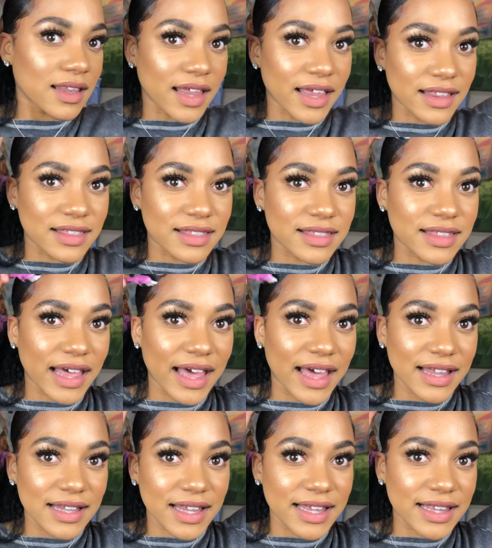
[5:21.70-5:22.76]
like
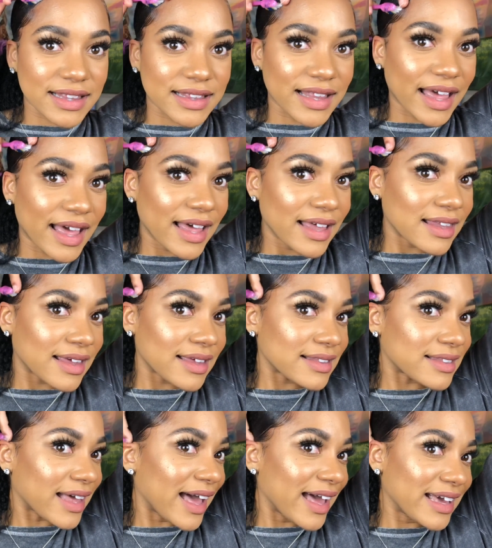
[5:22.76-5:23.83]
that, like that,
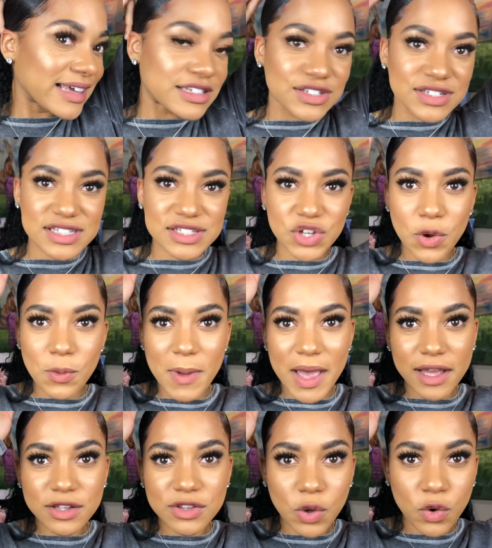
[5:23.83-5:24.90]
like that, and just go
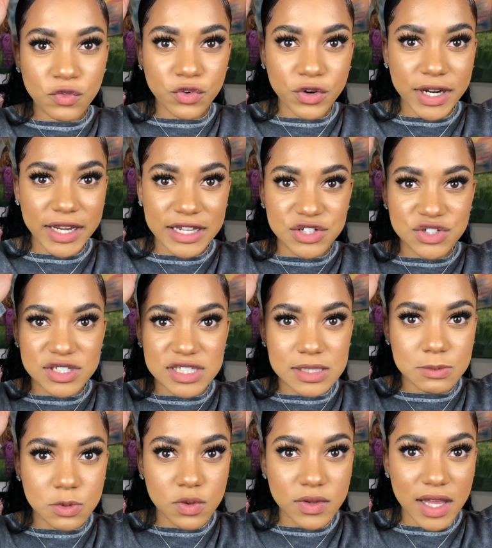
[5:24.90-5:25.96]
back over it and just
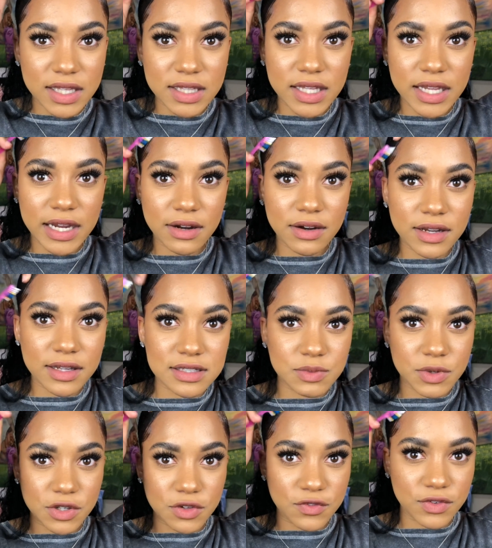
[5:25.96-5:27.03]
smooth out the areas
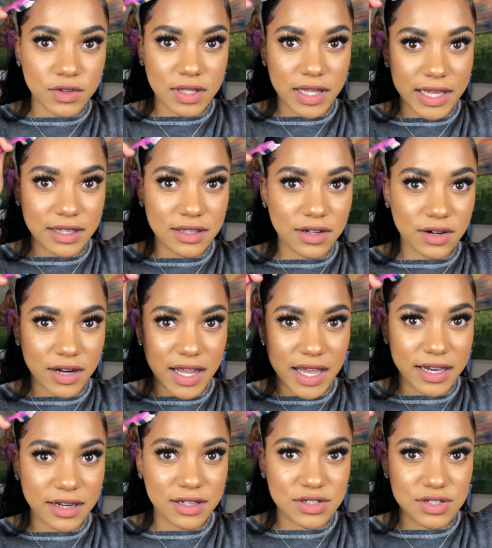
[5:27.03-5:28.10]
where you feel like you're
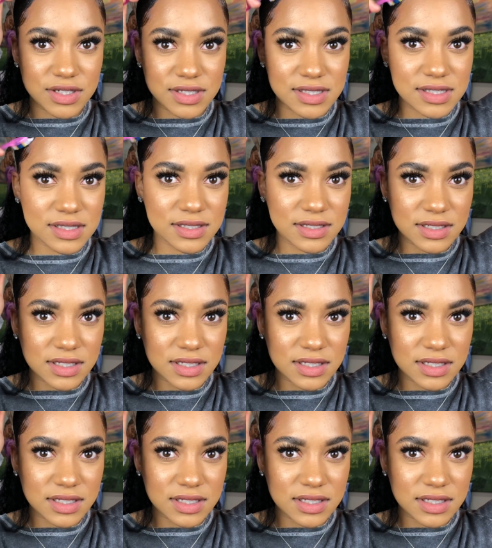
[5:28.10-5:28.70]
kind of just